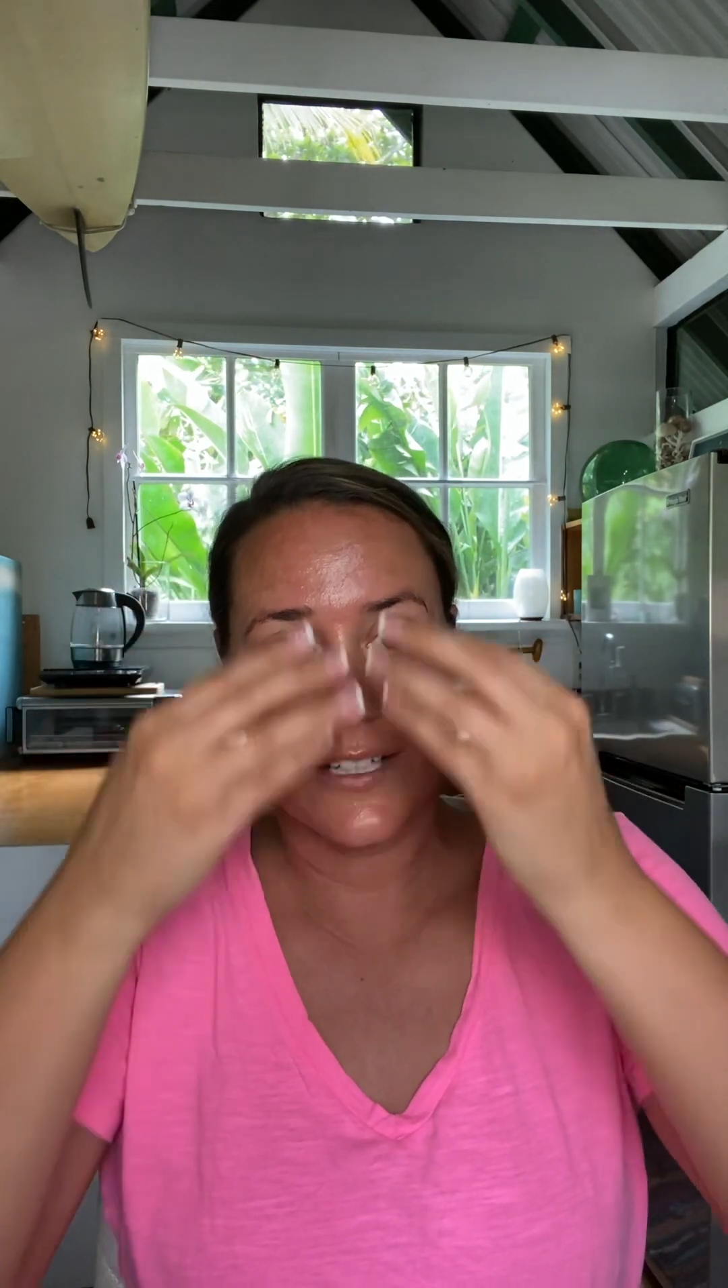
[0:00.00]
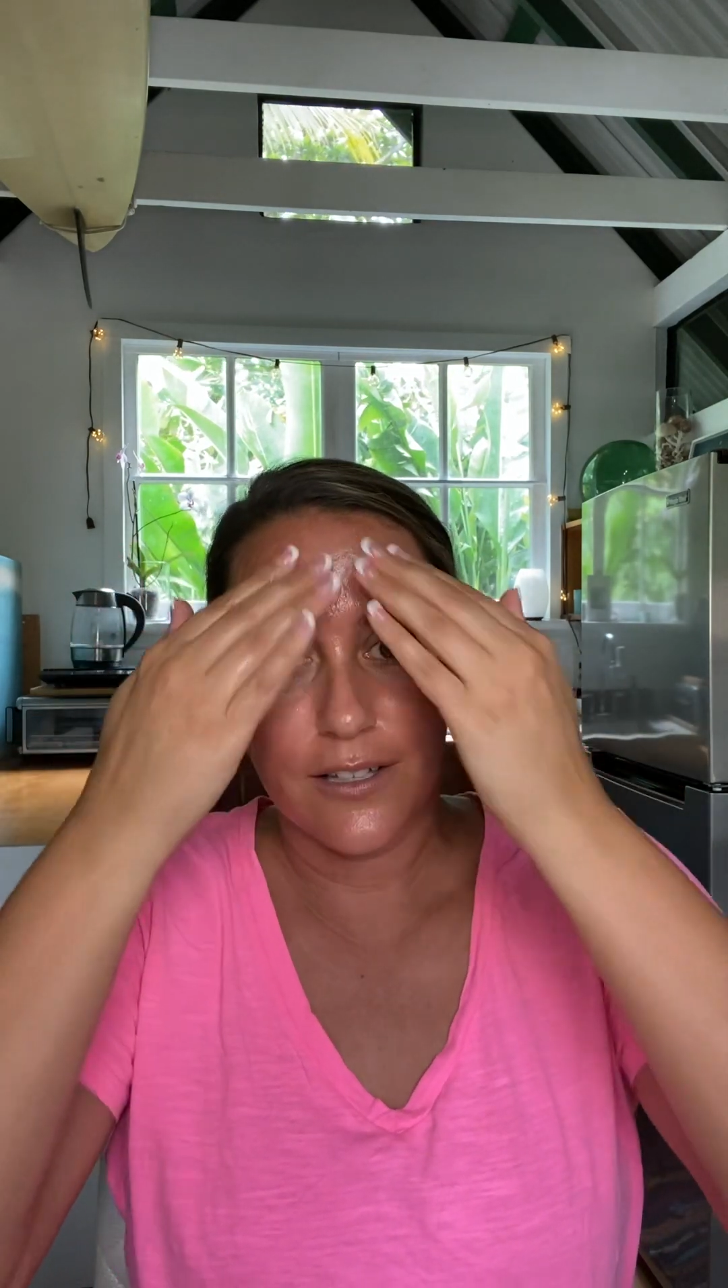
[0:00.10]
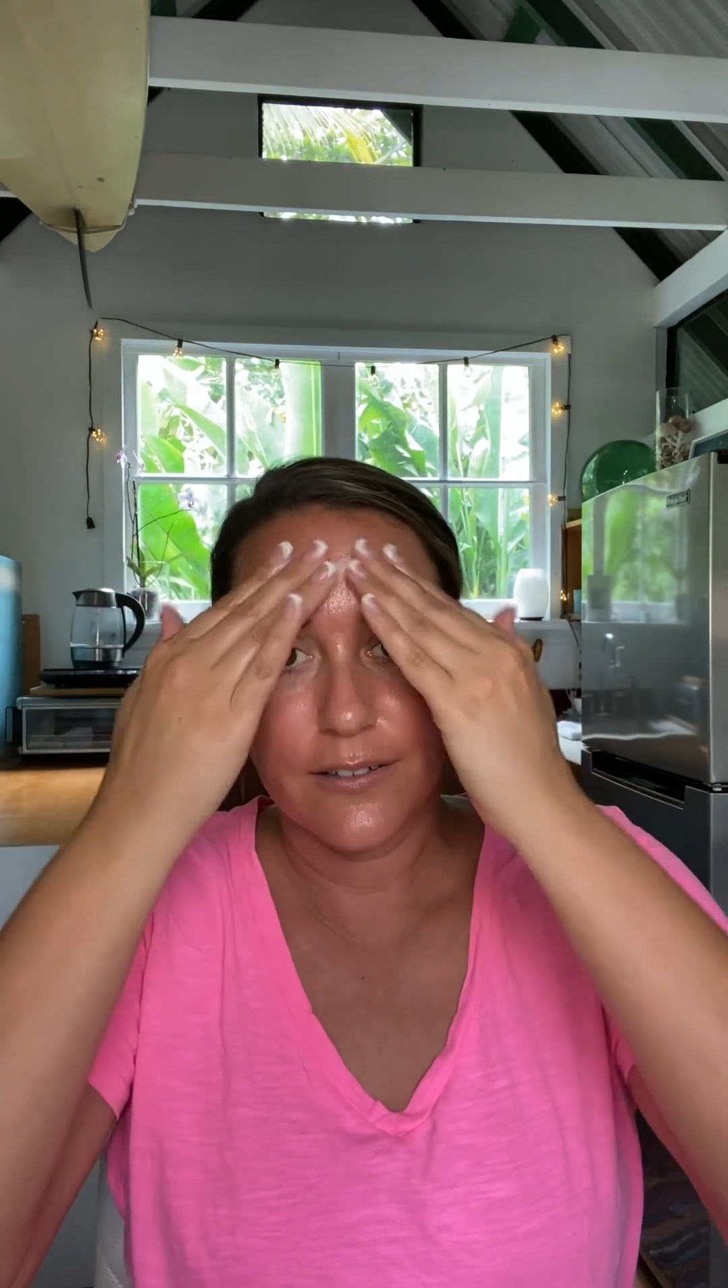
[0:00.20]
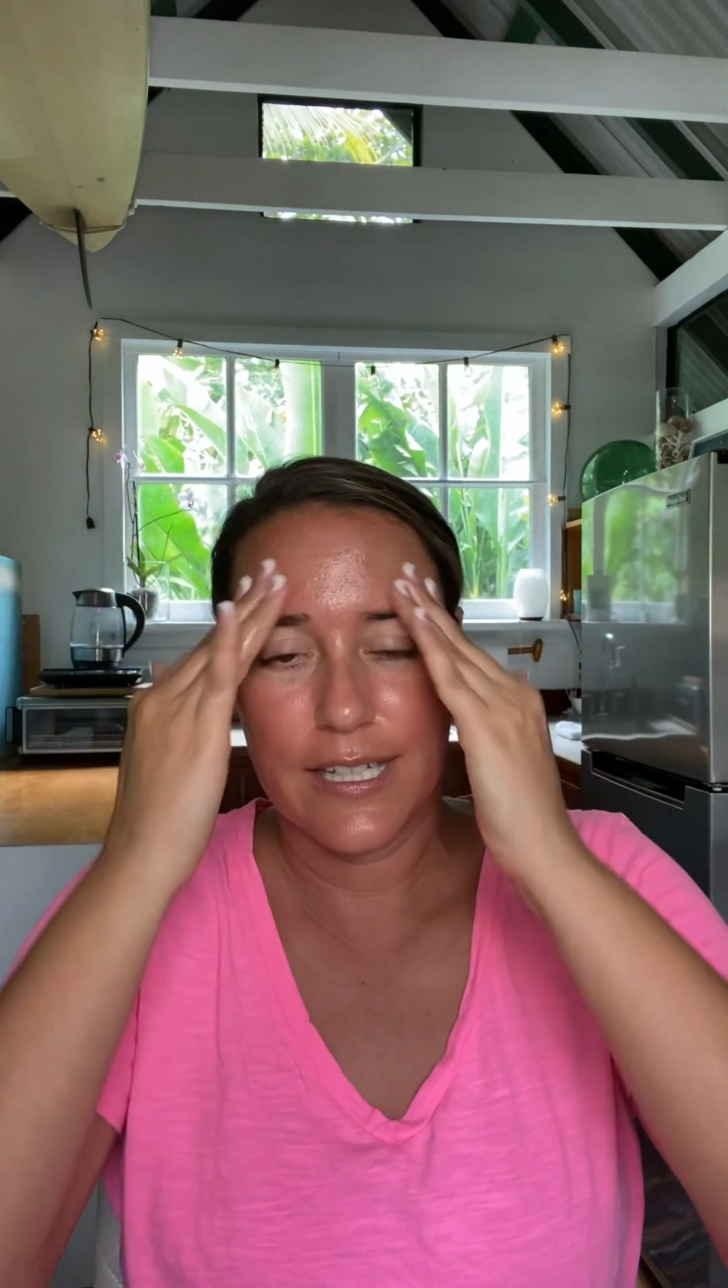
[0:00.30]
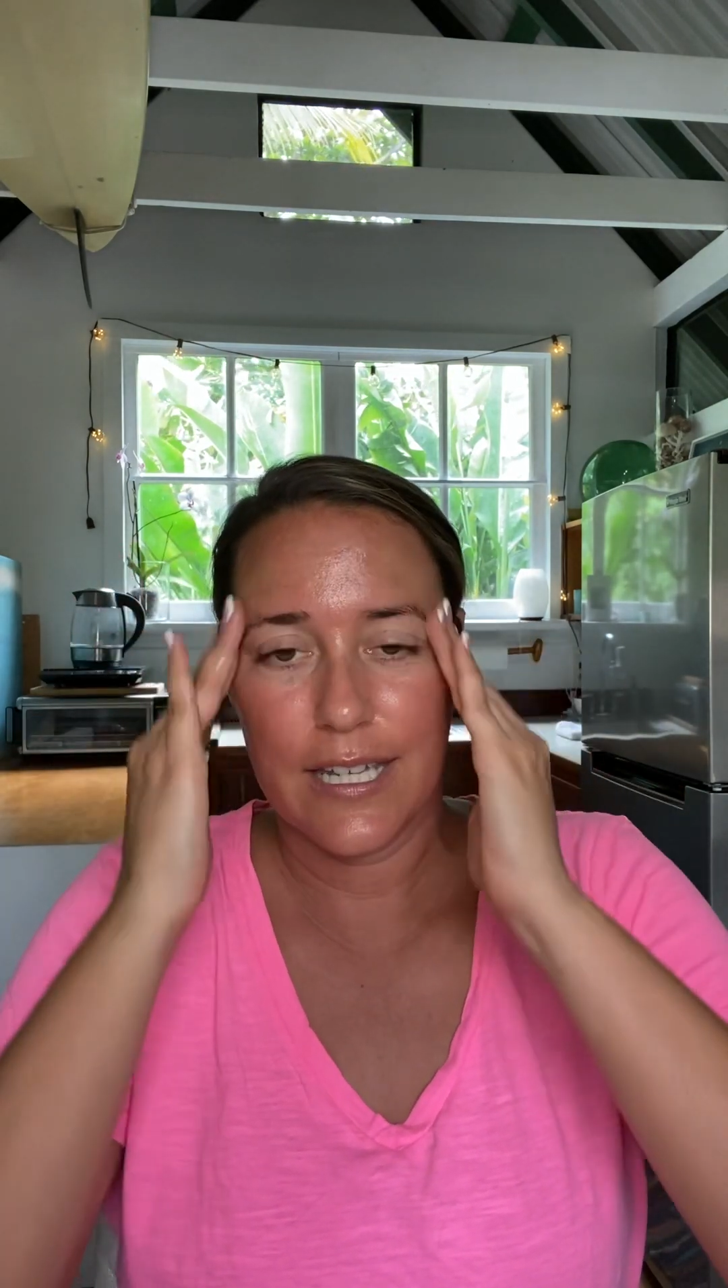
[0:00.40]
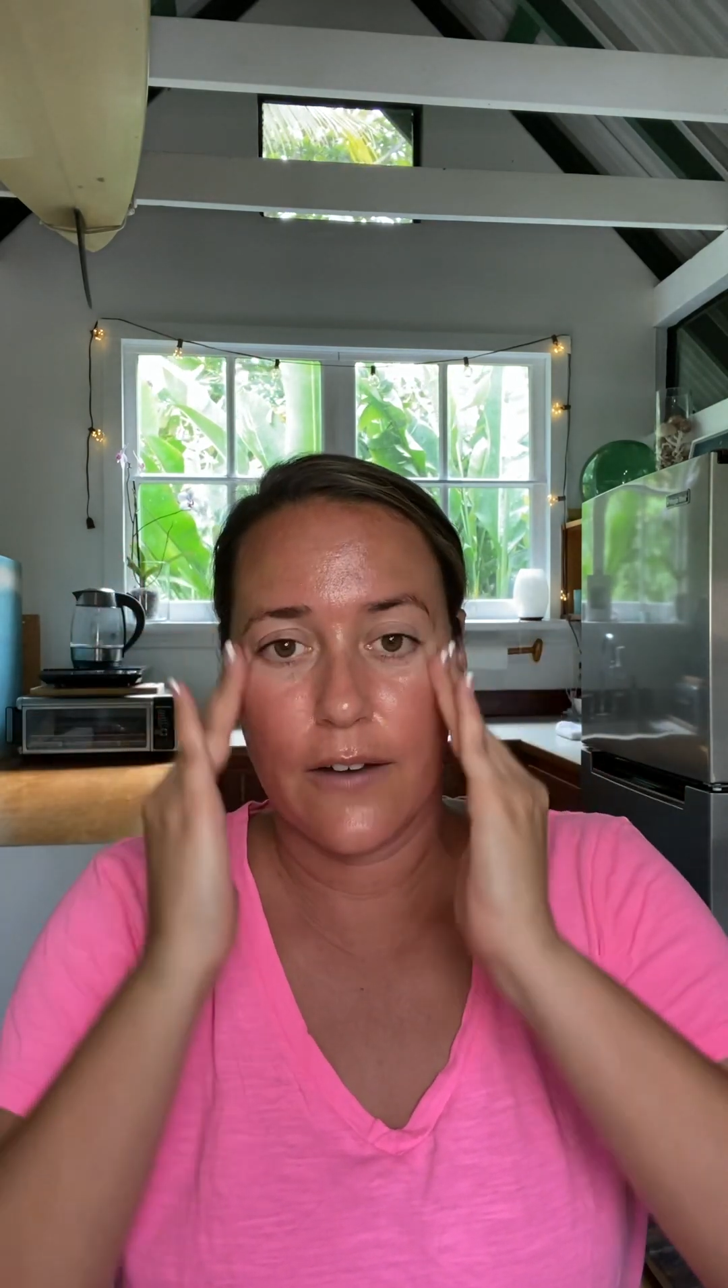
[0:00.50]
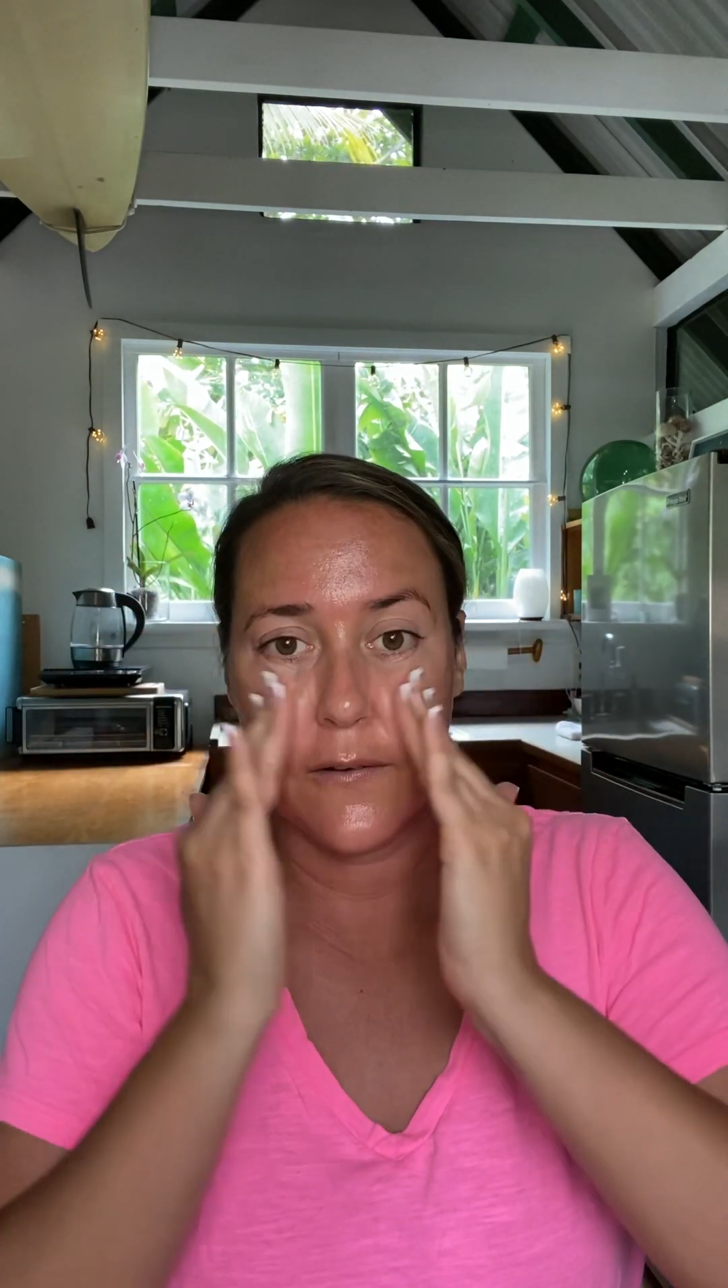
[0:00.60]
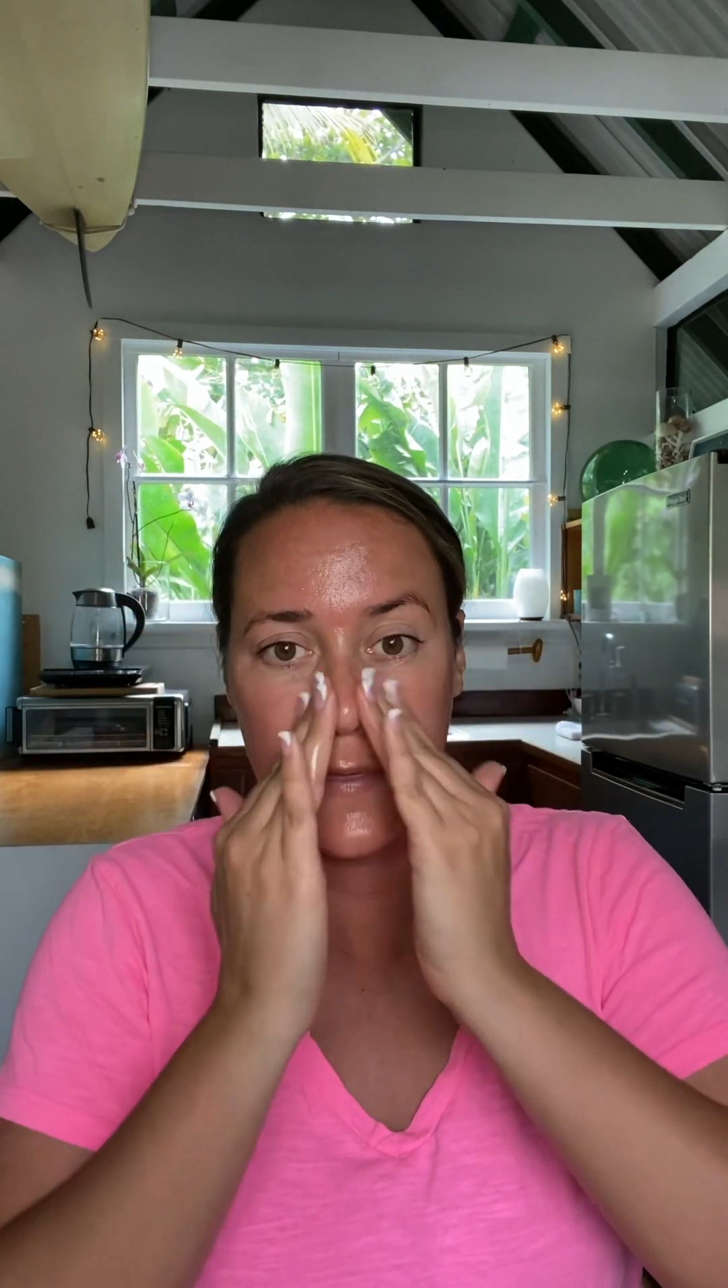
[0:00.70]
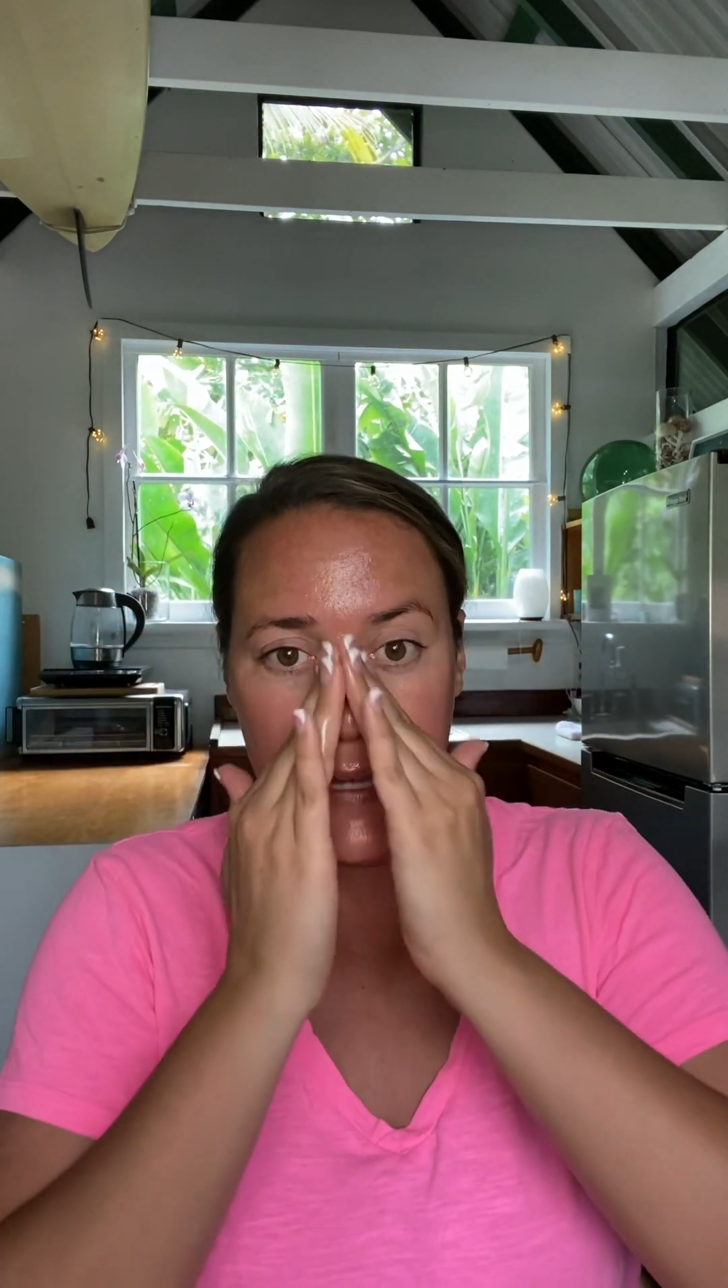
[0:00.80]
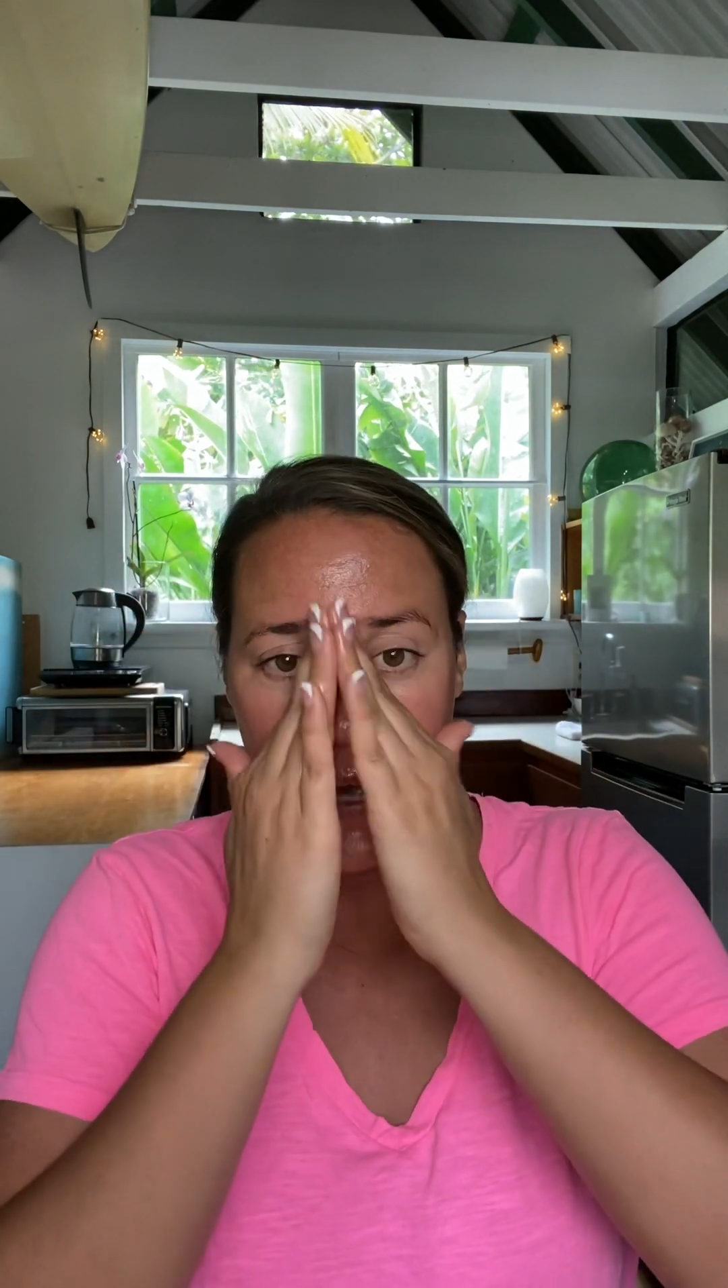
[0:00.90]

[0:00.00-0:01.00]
clean everything